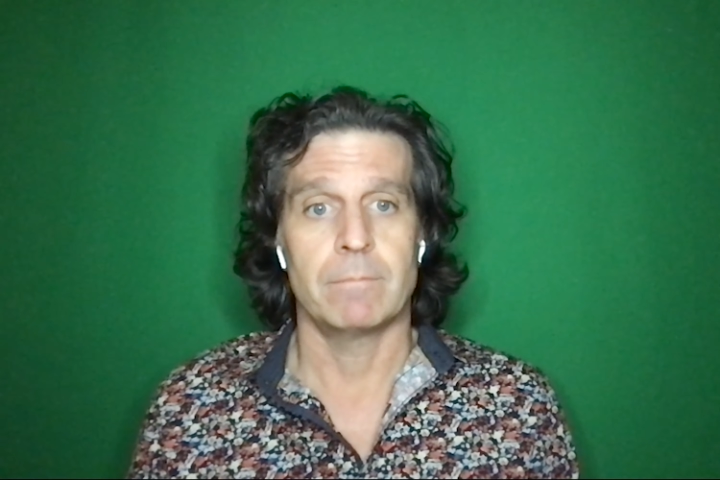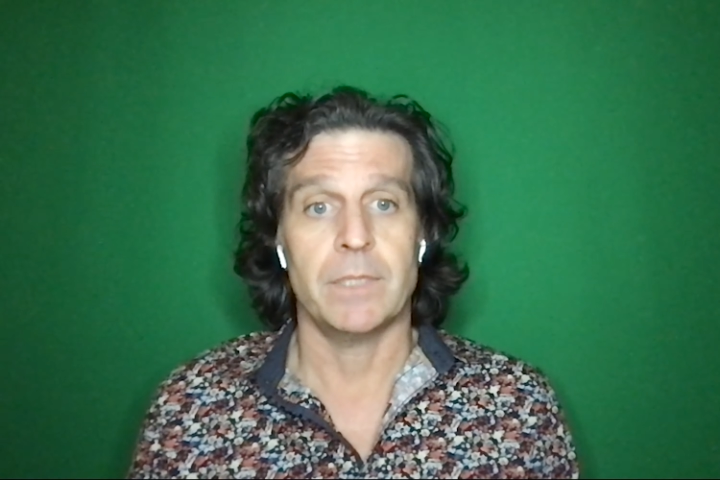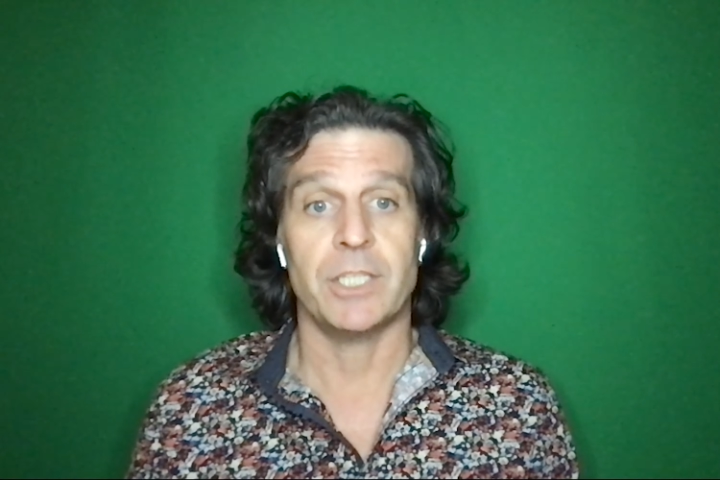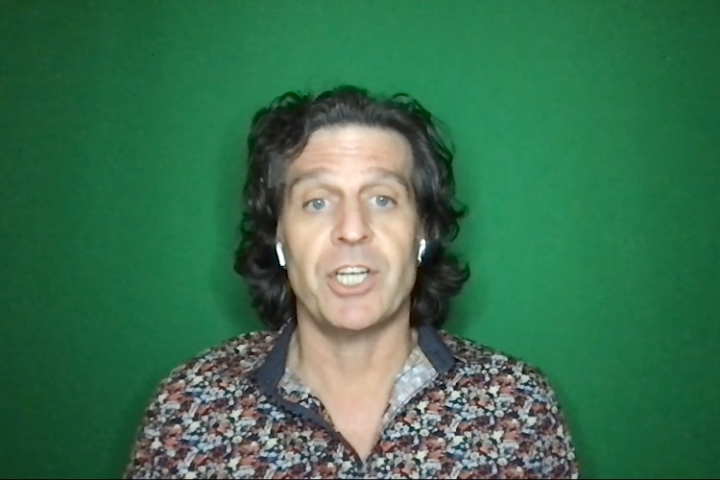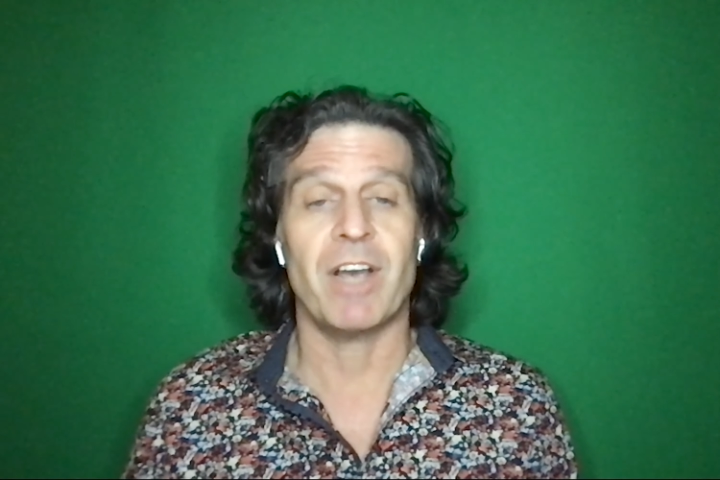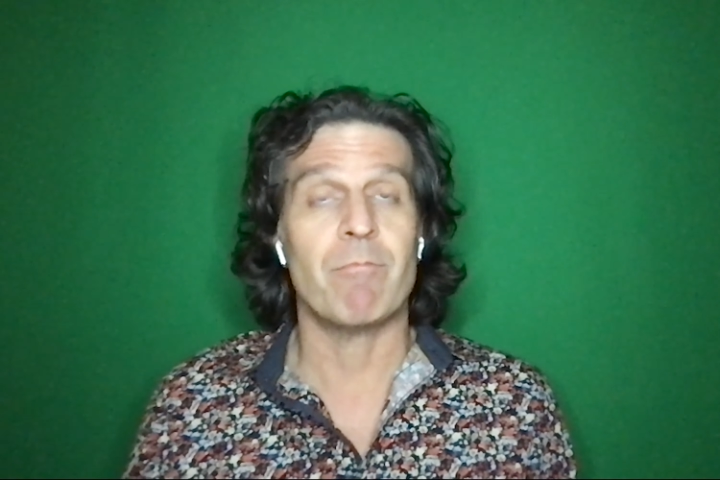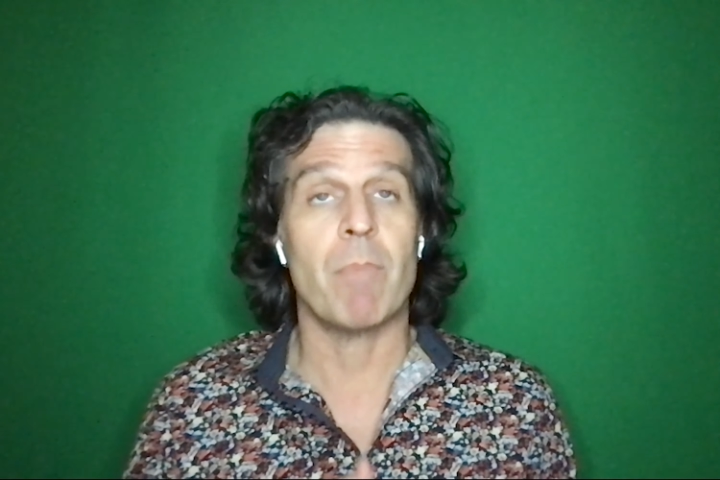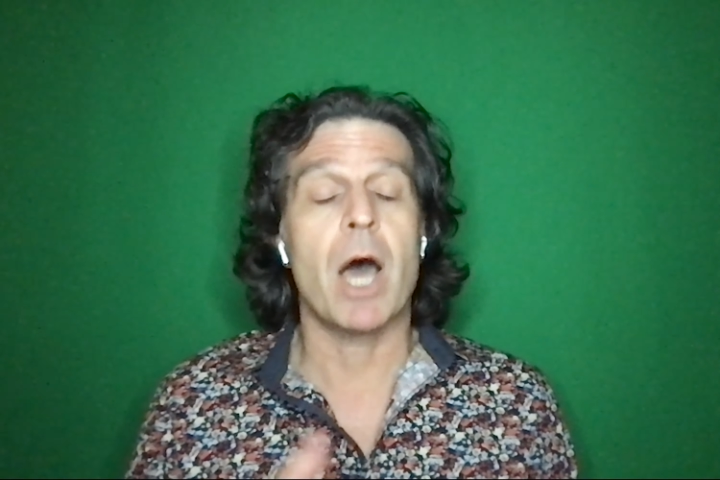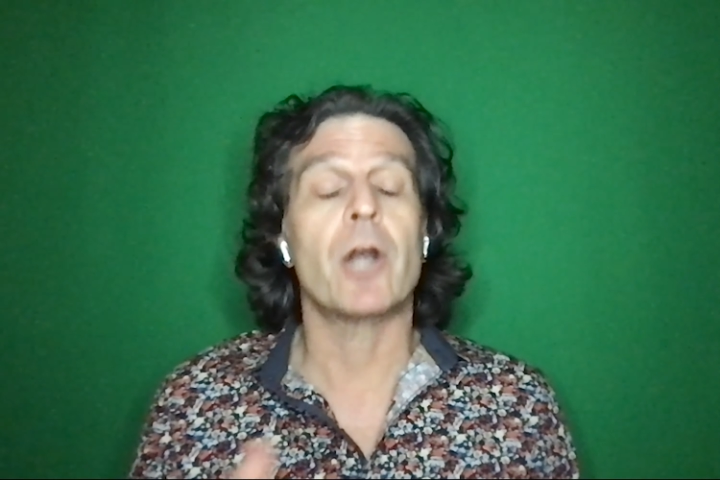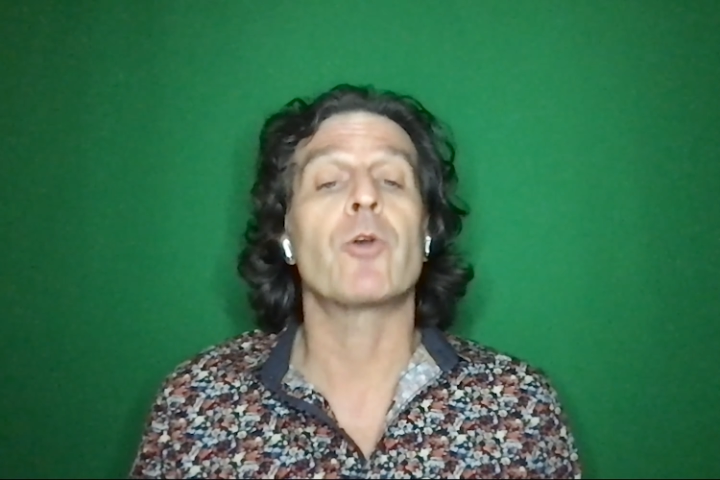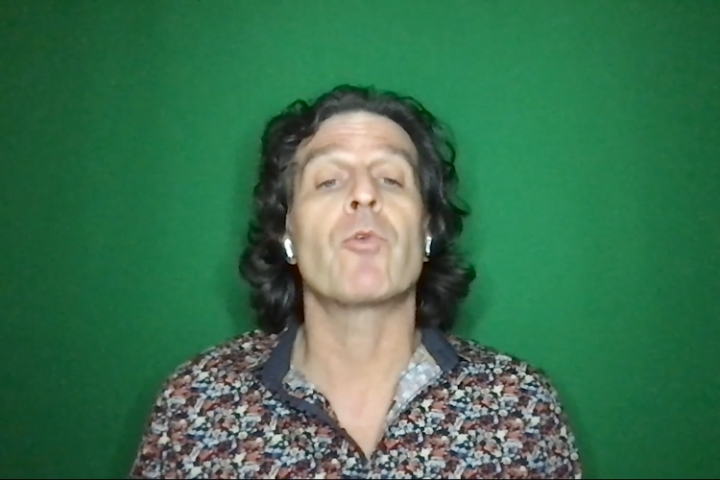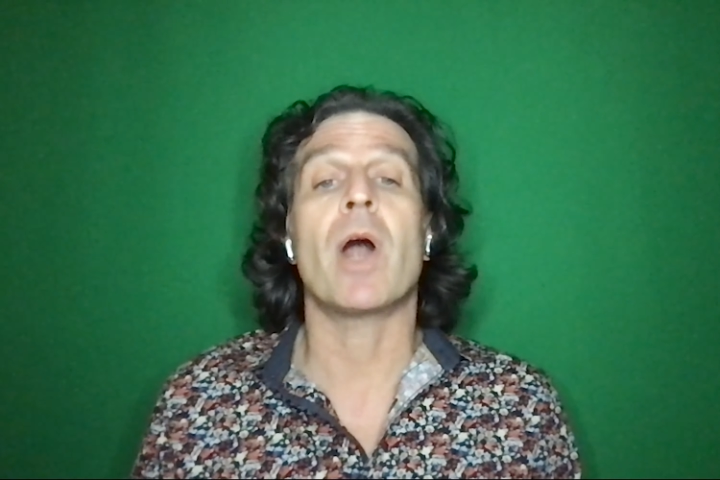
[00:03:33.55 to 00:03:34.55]
yet you have
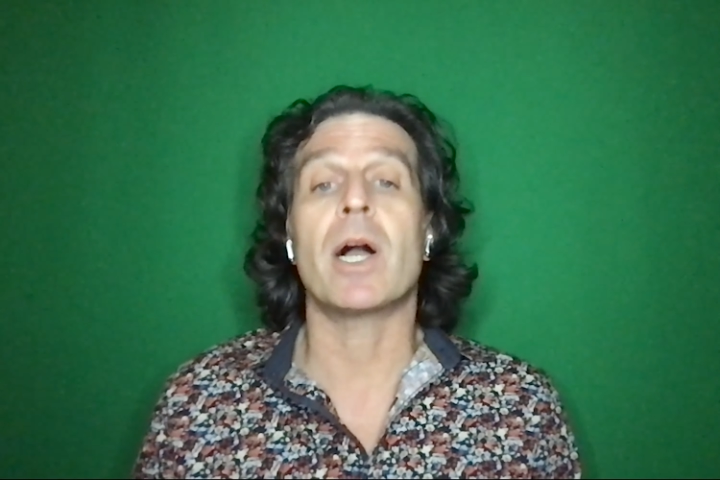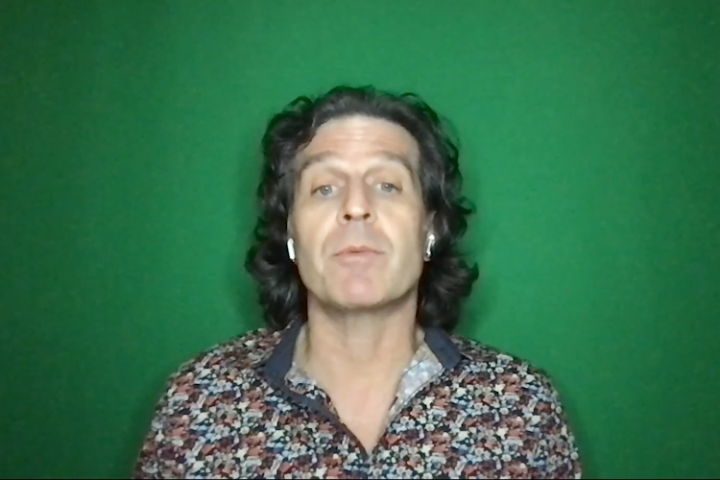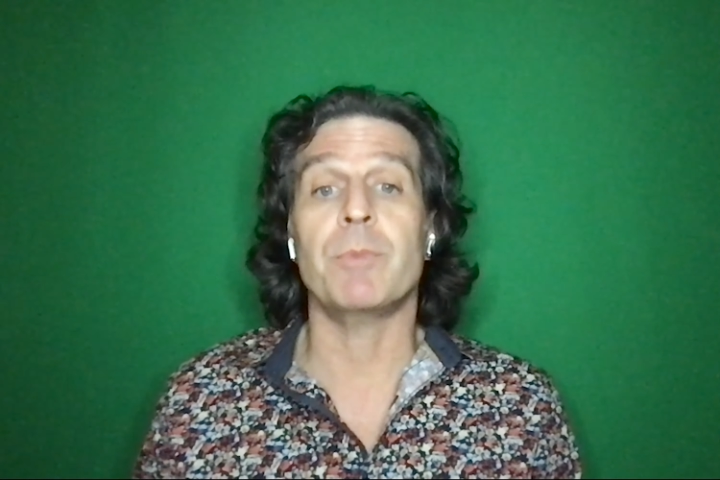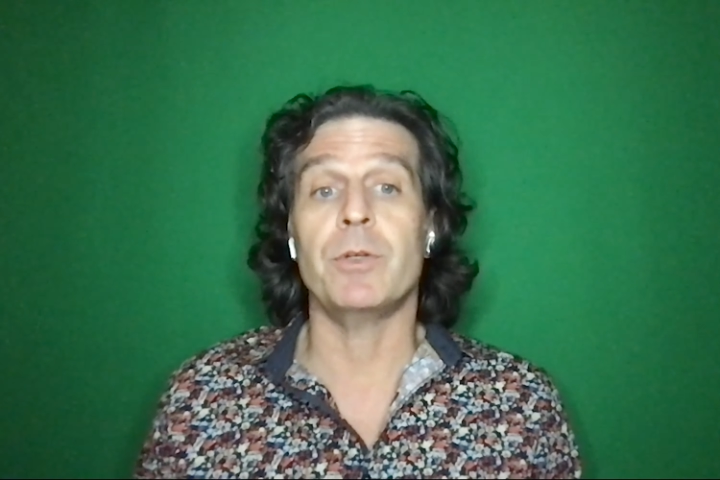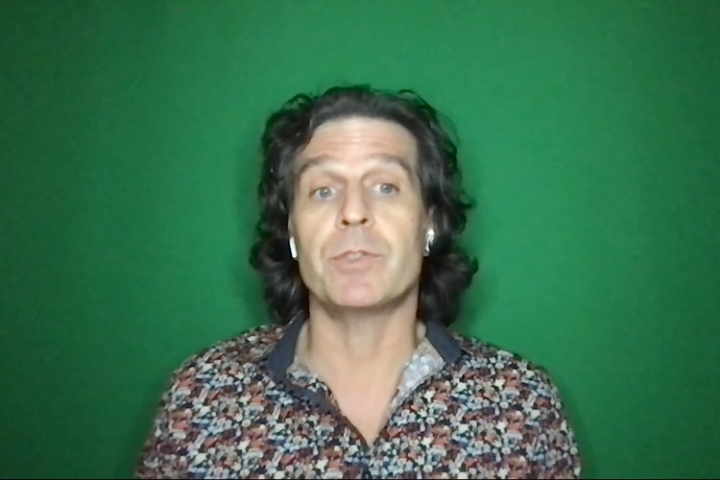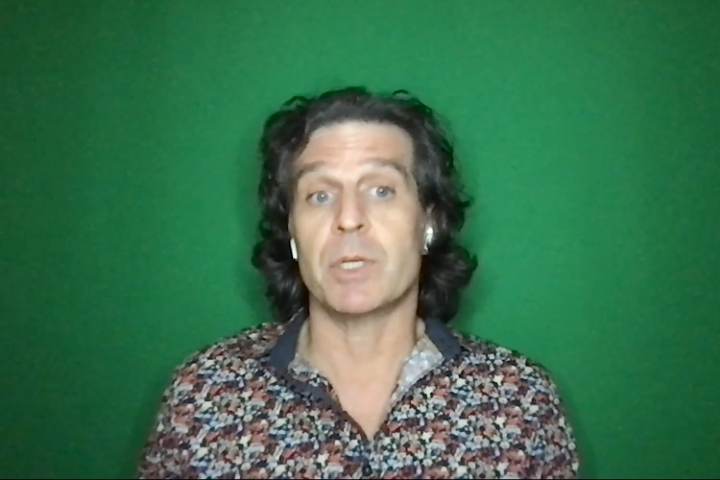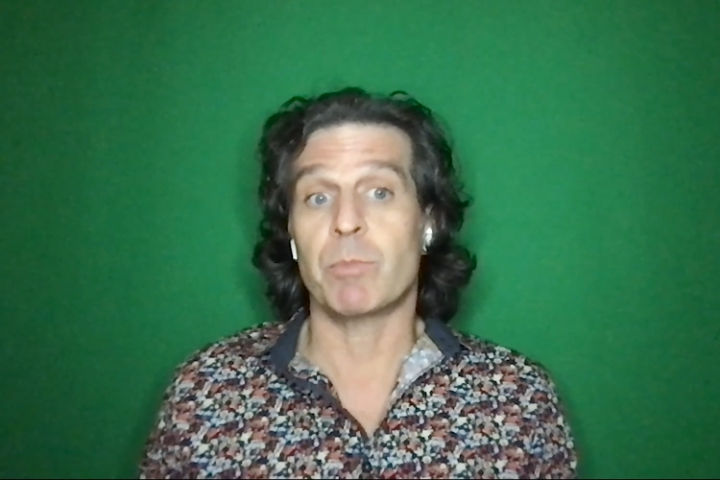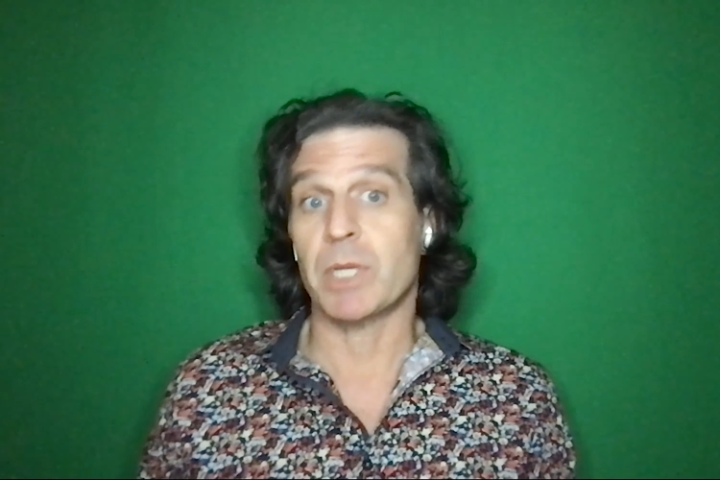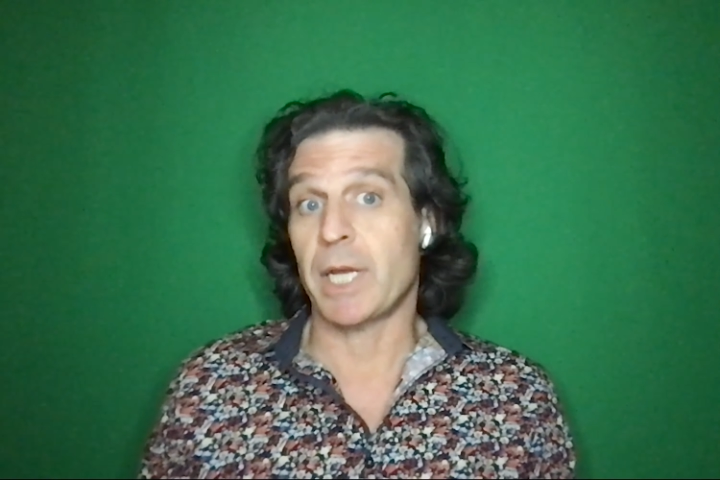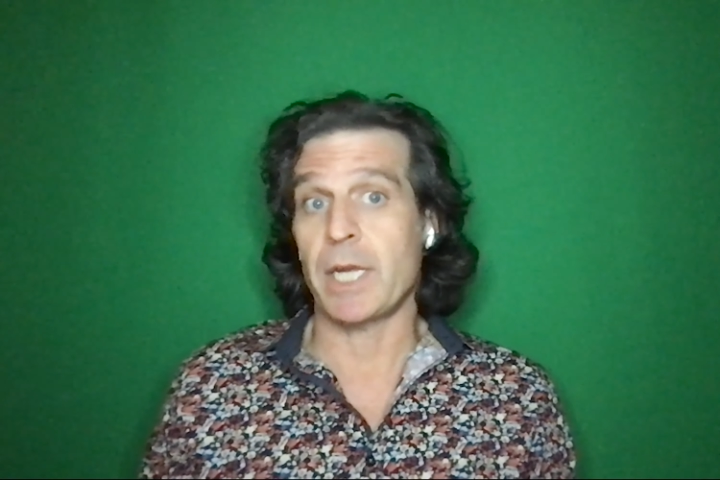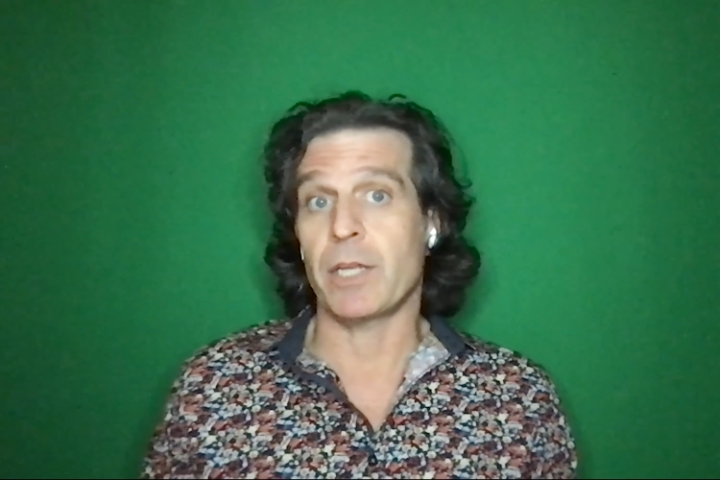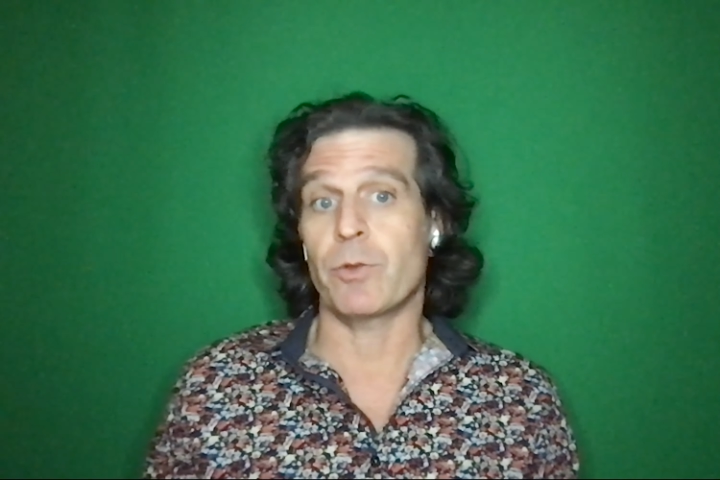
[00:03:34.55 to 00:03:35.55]
modern rock music
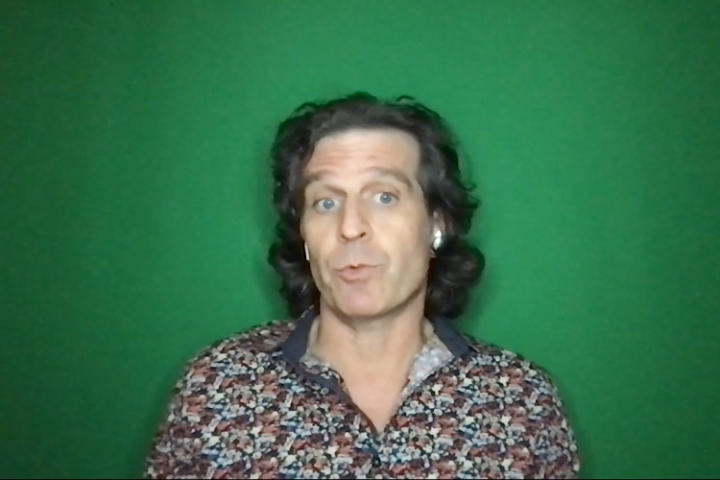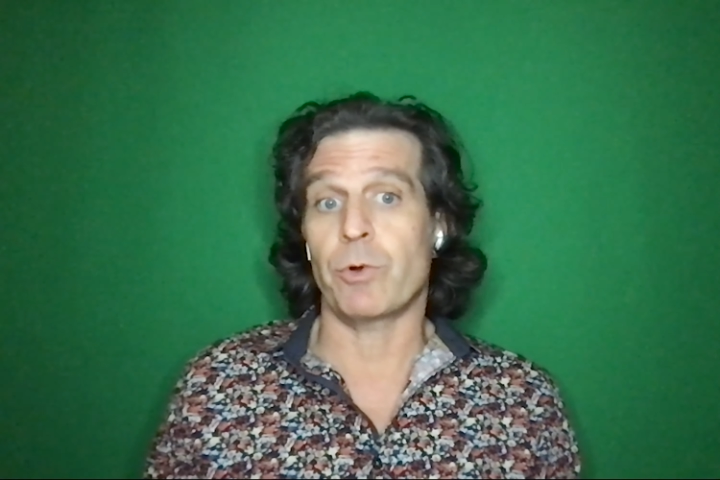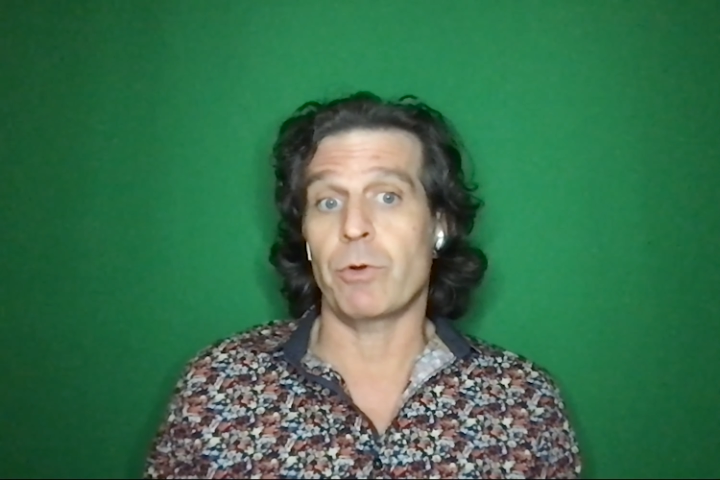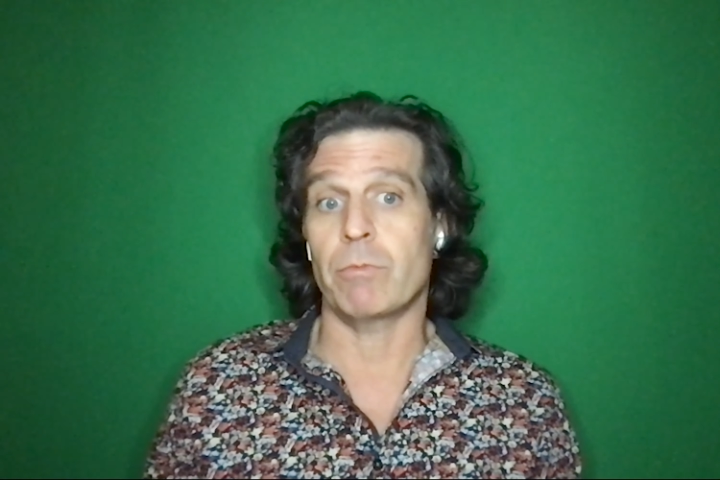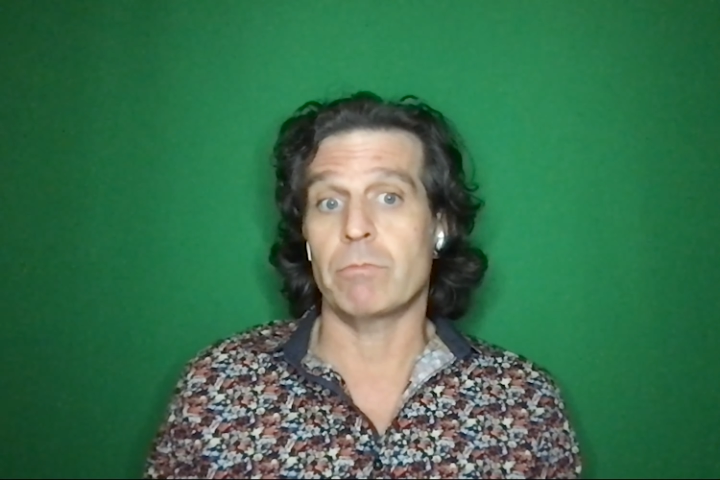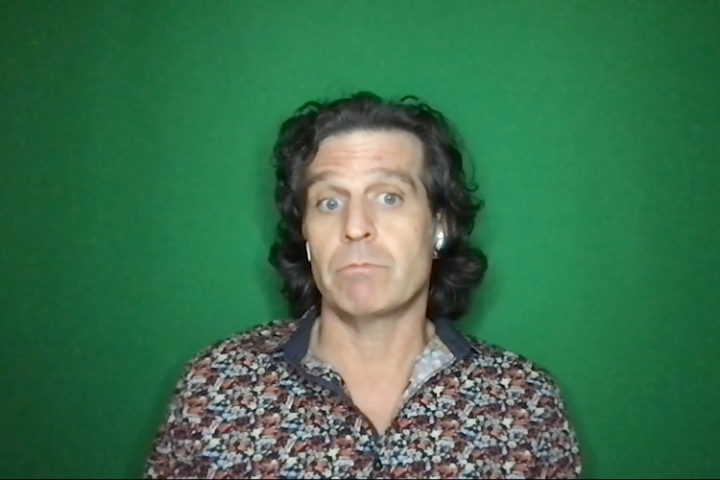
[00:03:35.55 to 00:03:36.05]
playing in the room.